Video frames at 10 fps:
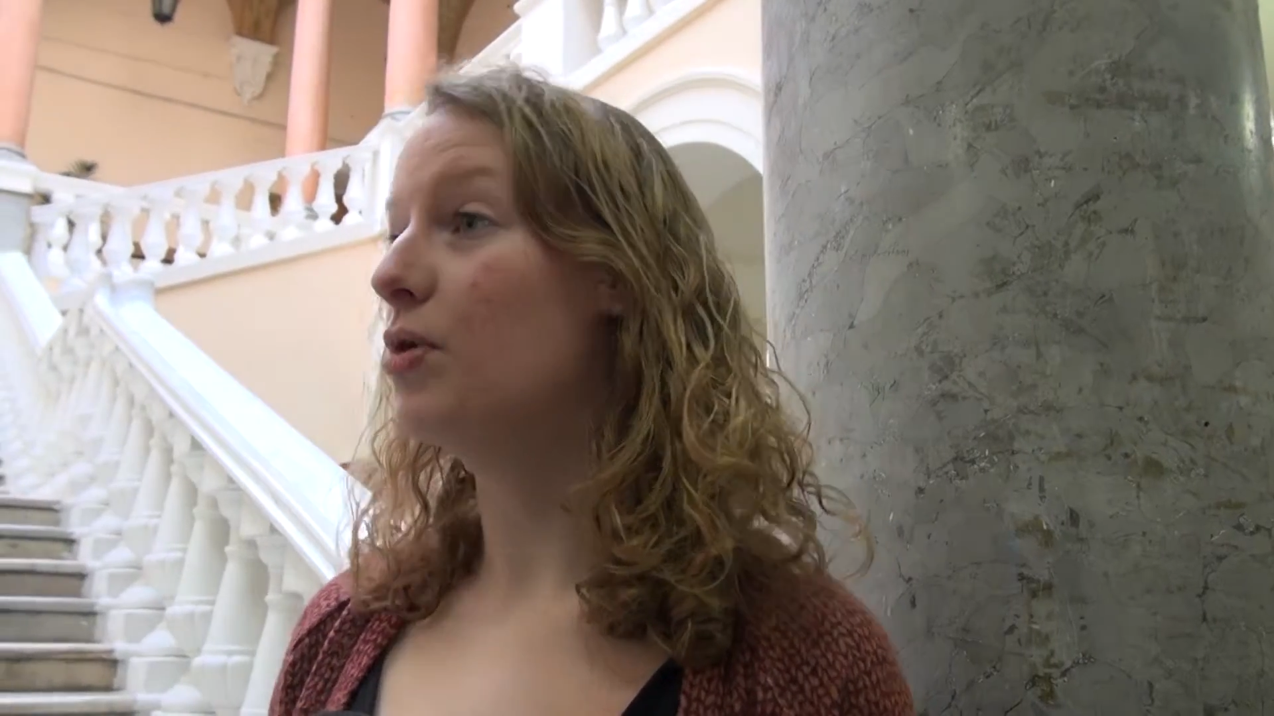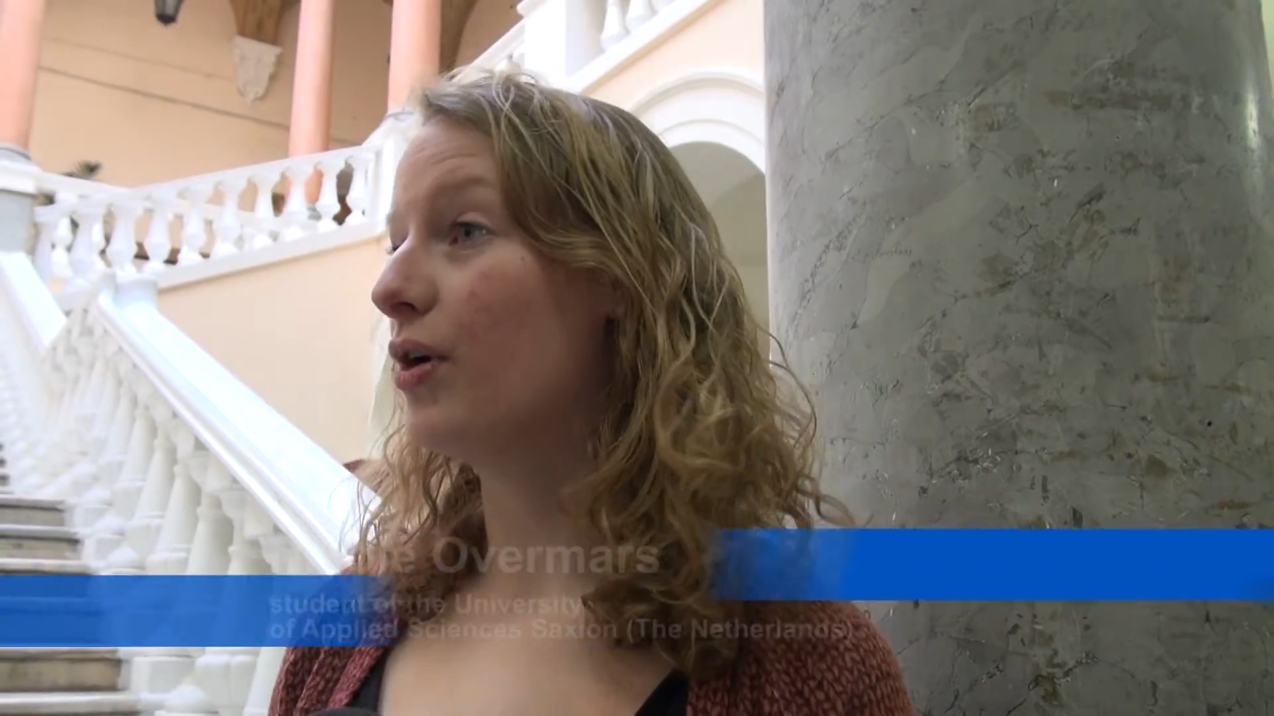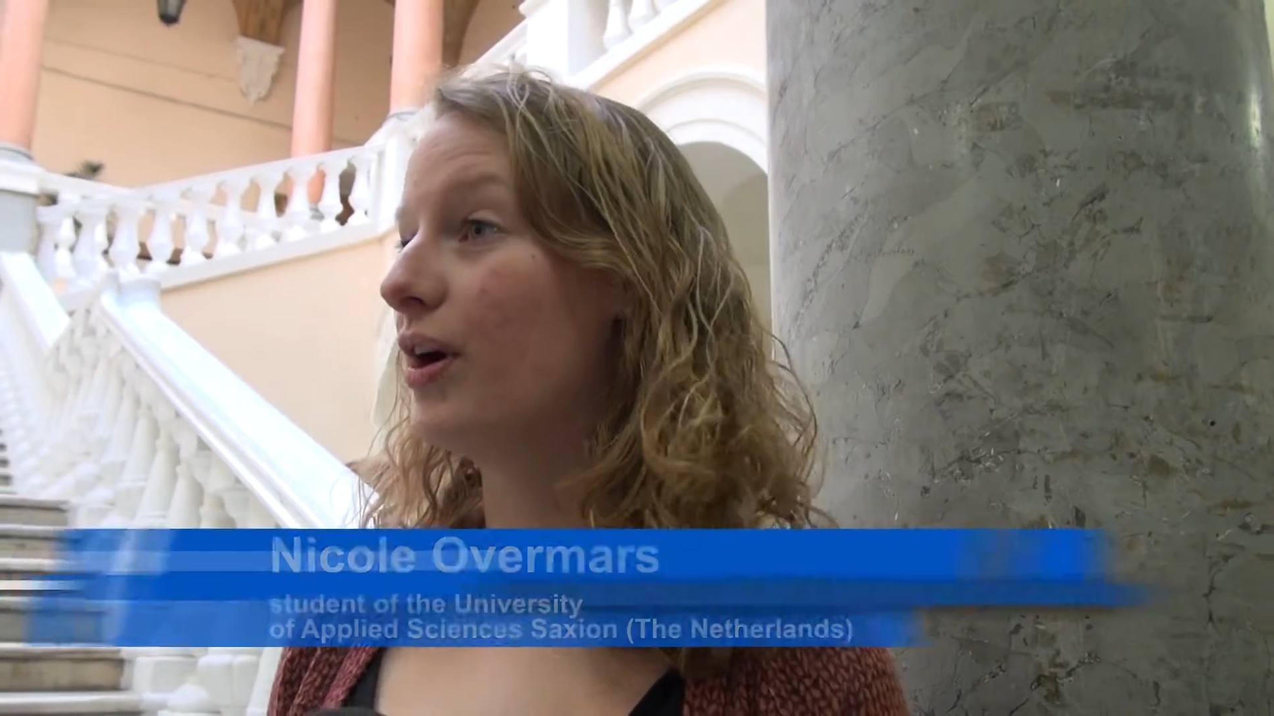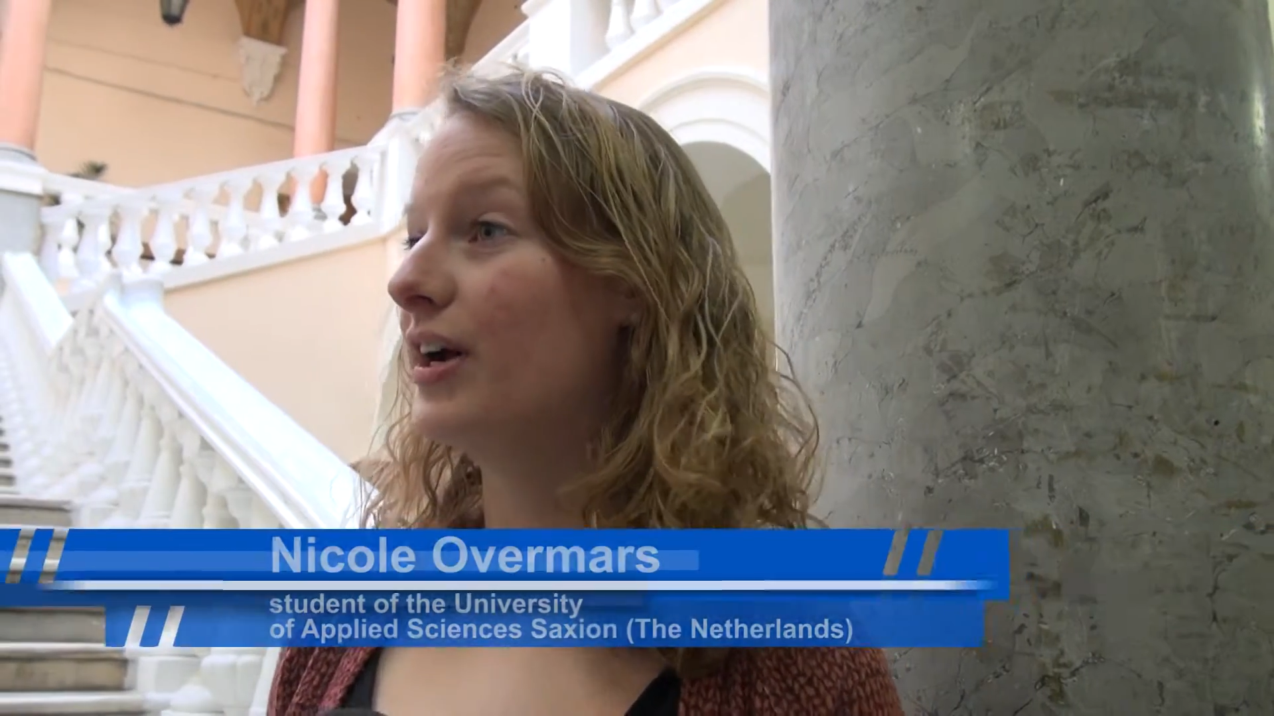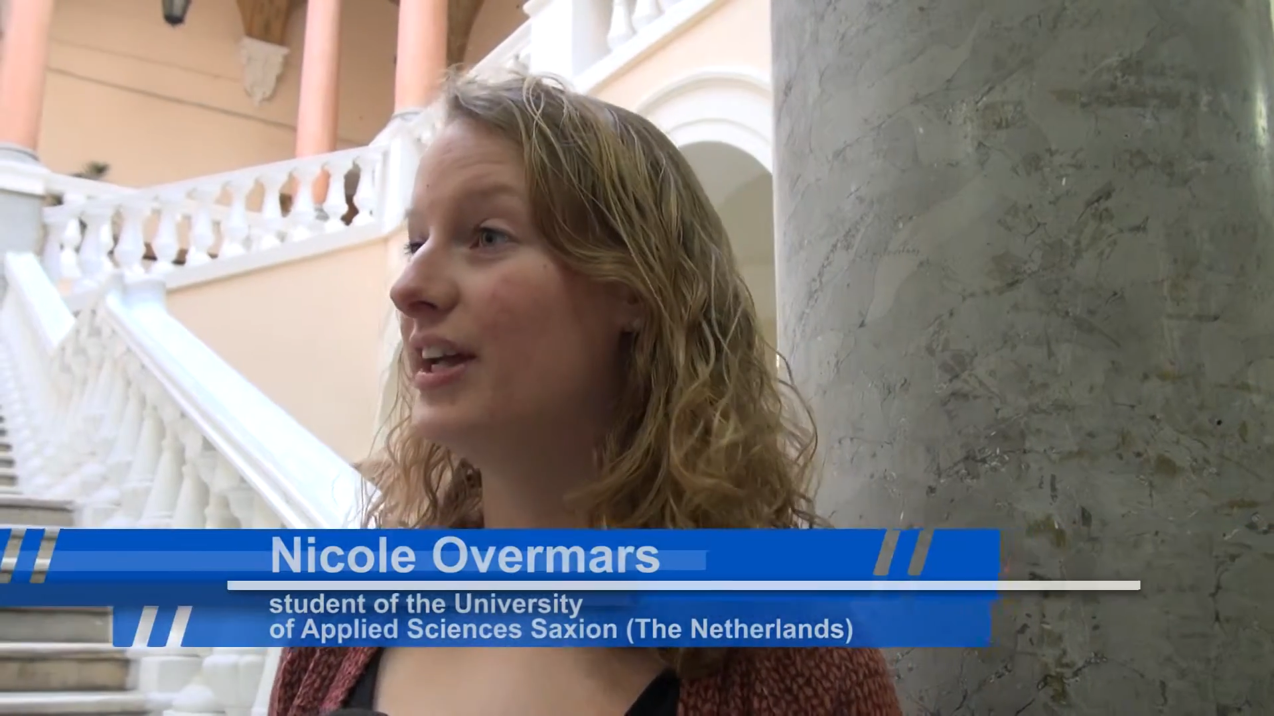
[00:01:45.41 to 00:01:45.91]

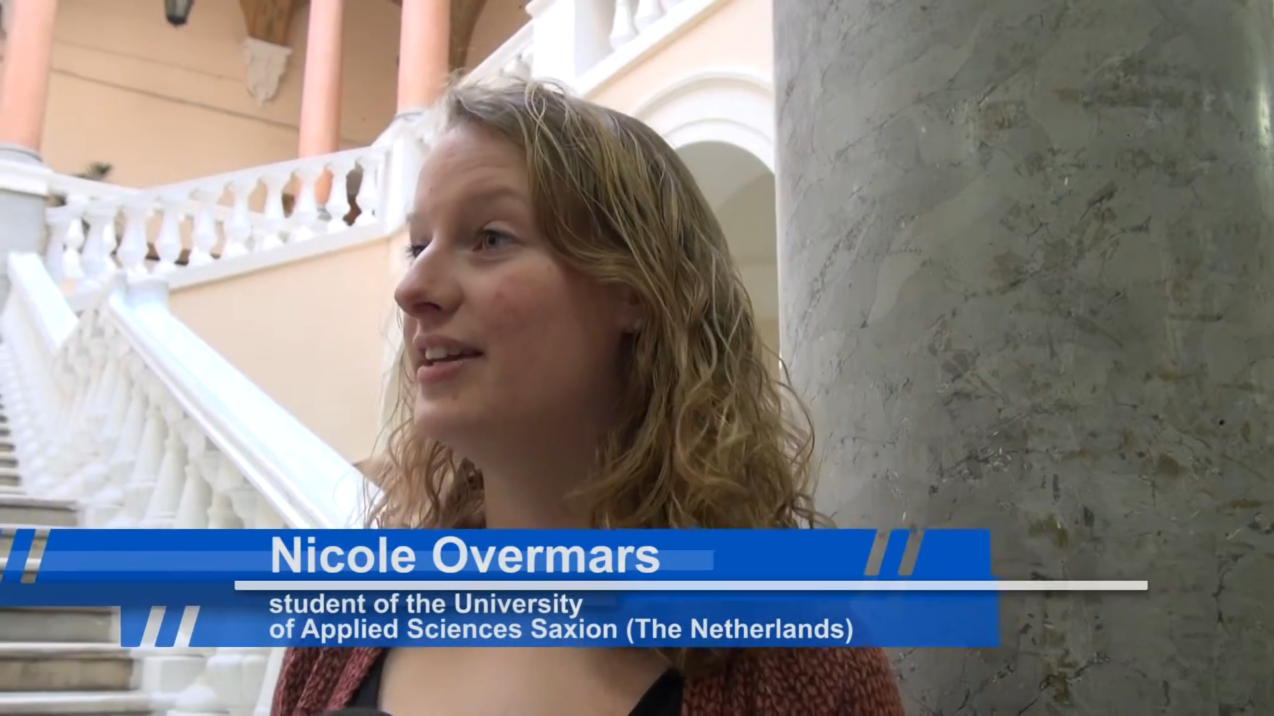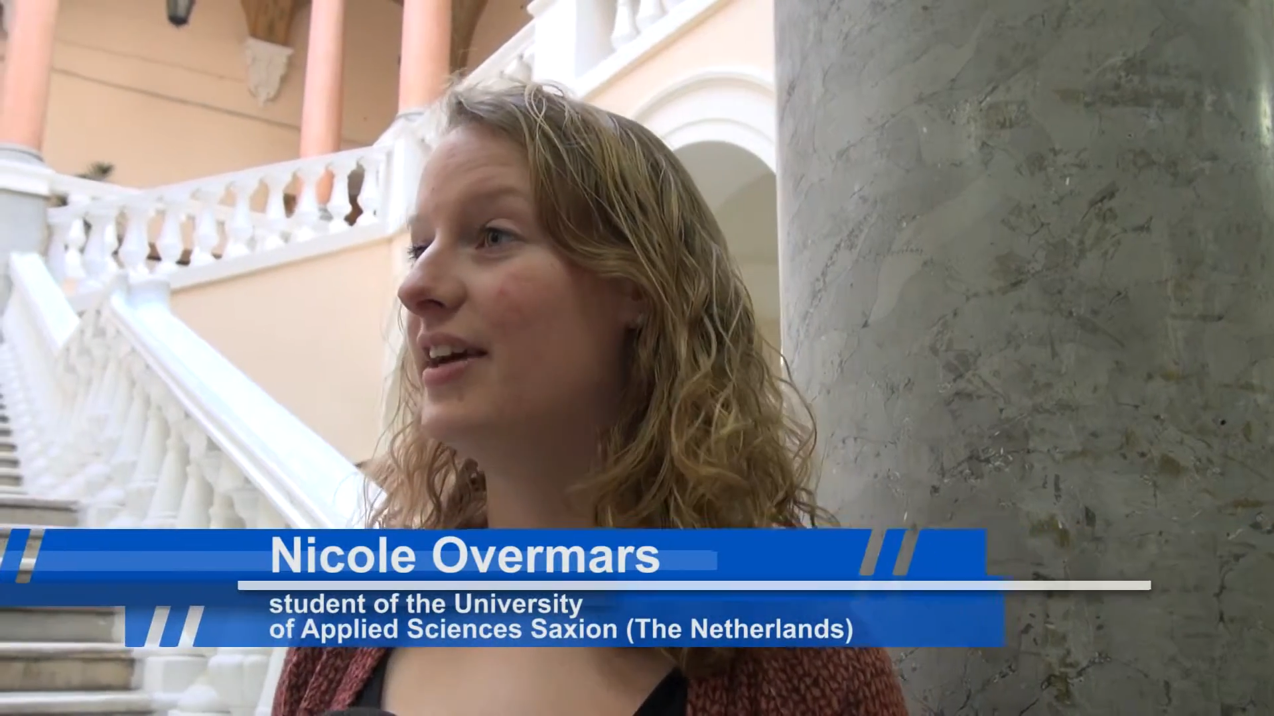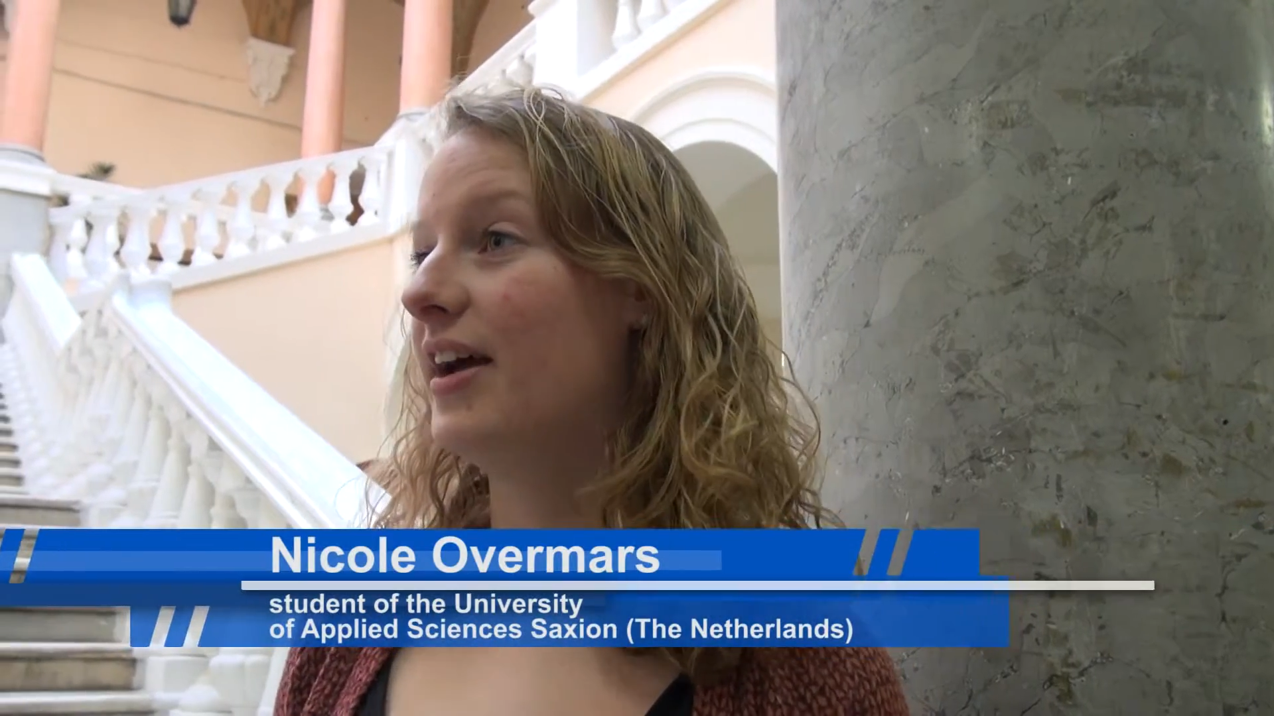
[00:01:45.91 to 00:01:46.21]
more in